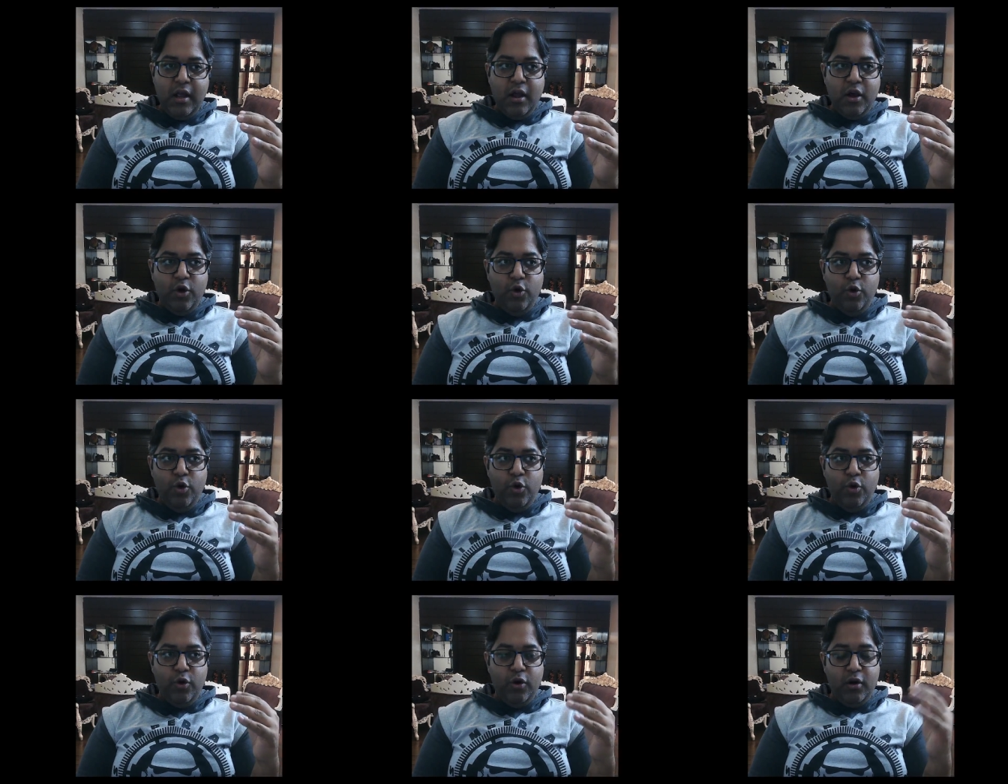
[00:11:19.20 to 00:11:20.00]

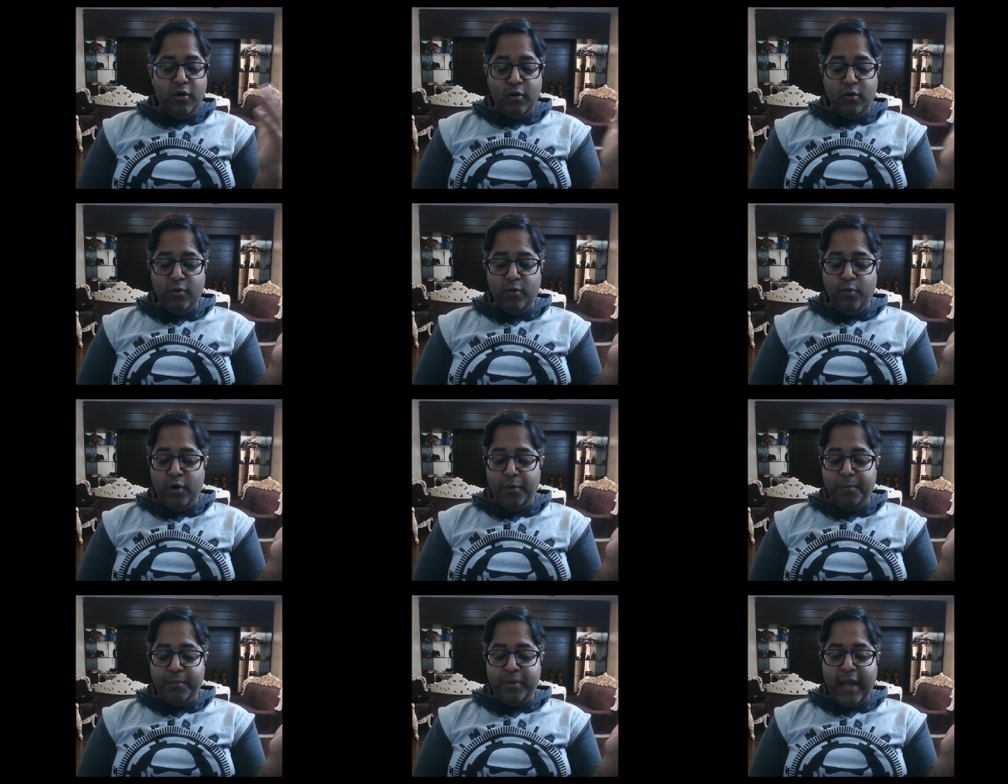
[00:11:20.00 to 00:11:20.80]
who
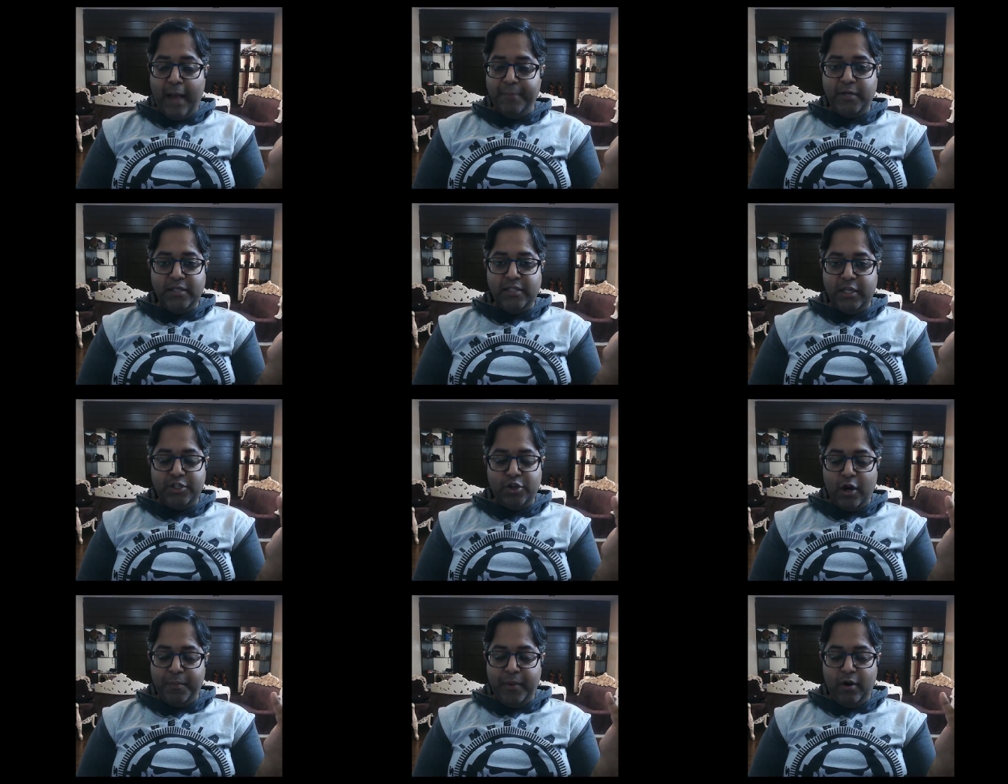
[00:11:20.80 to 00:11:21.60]
were captains that
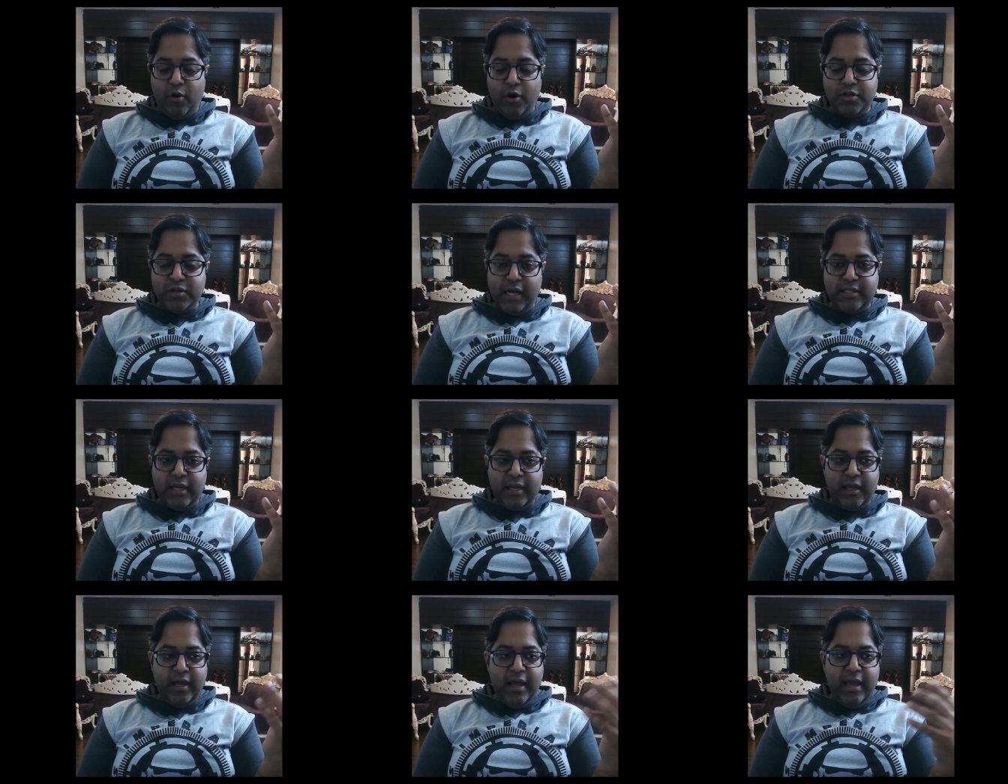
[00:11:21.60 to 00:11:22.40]
showed up in Horus
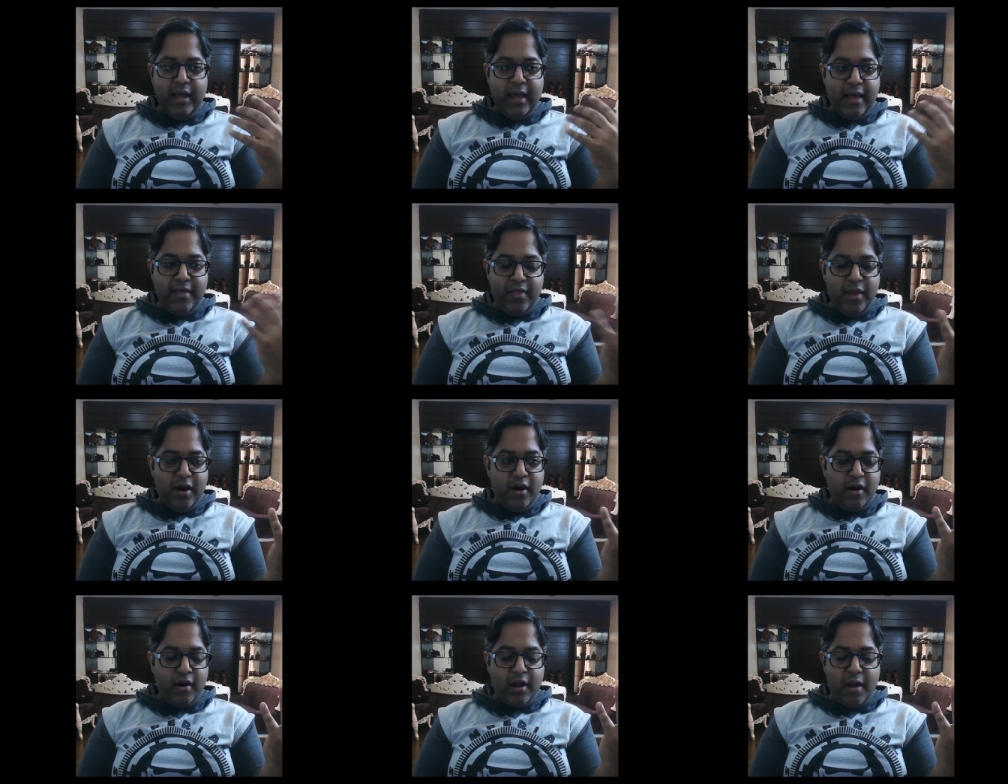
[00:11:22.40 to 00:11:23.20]
Rising, and
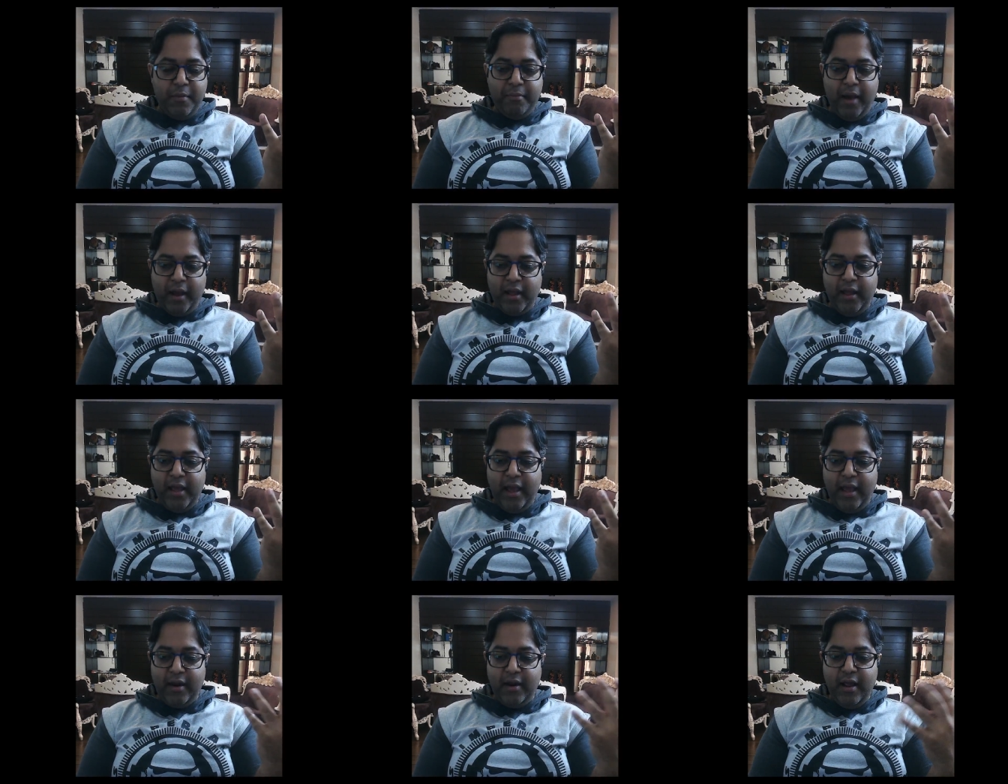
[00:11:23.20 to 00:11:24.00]
they're coming back
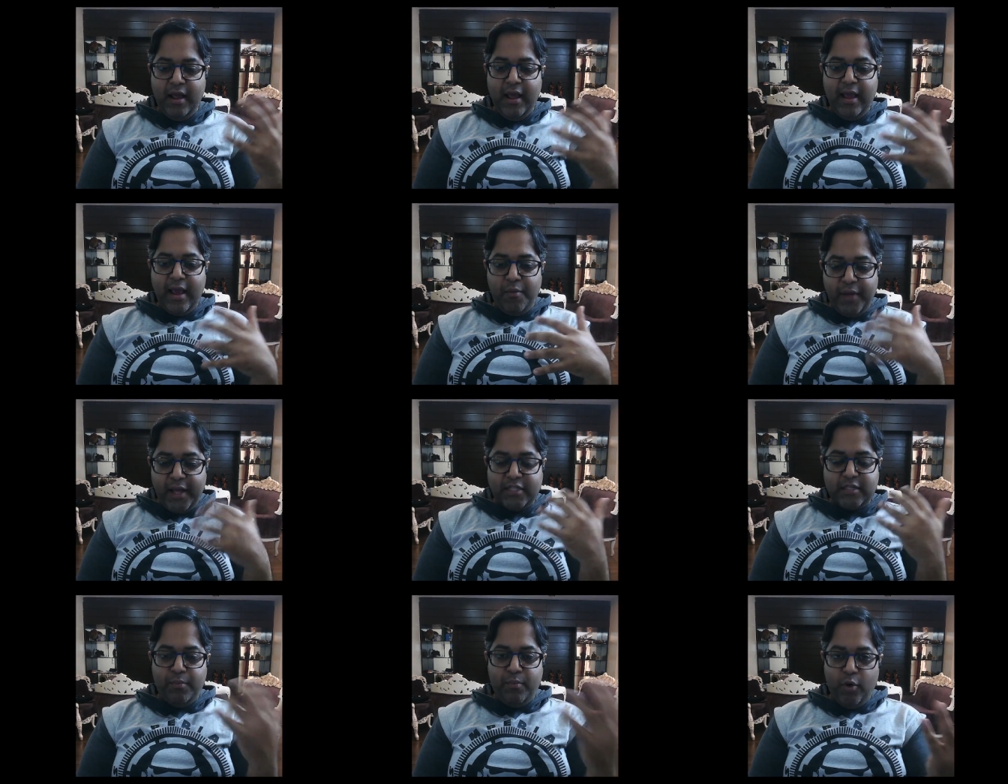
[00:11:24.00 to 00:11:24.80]
again, and we
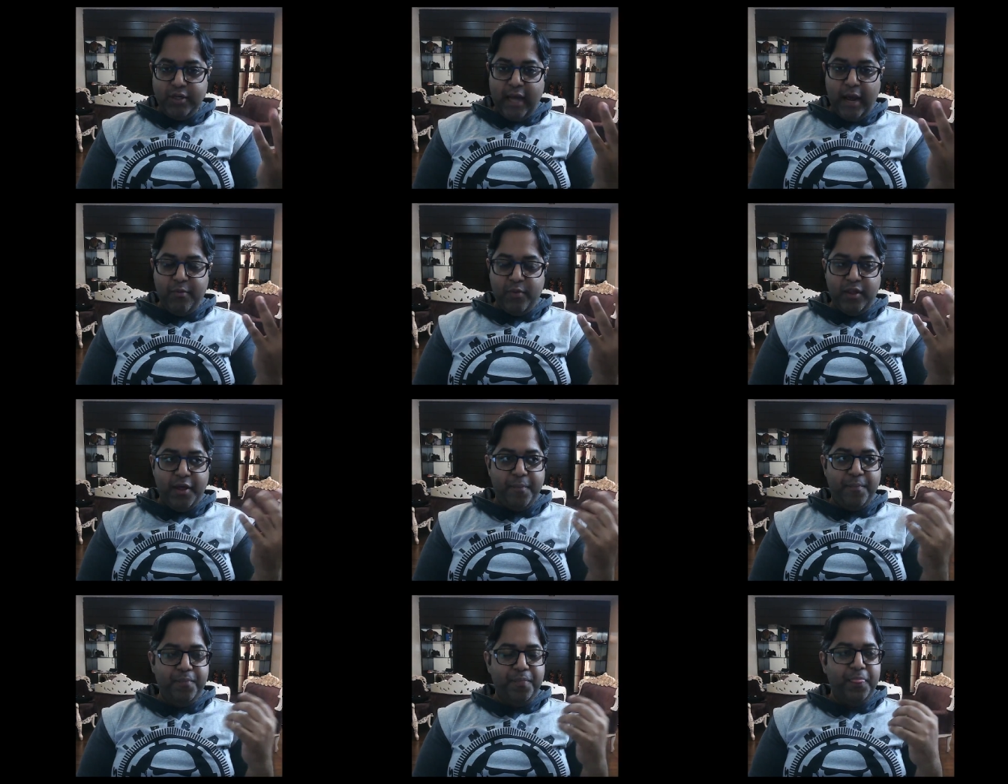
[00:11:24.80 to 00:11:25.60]
get some more time with
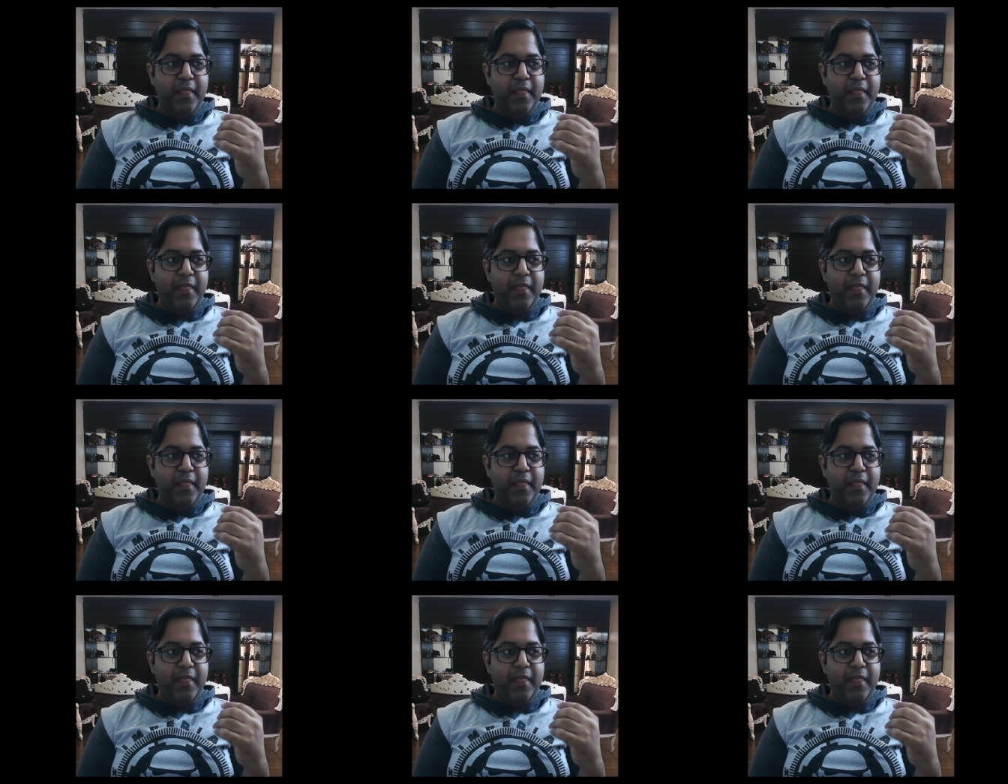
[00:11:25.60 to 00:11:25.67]
them.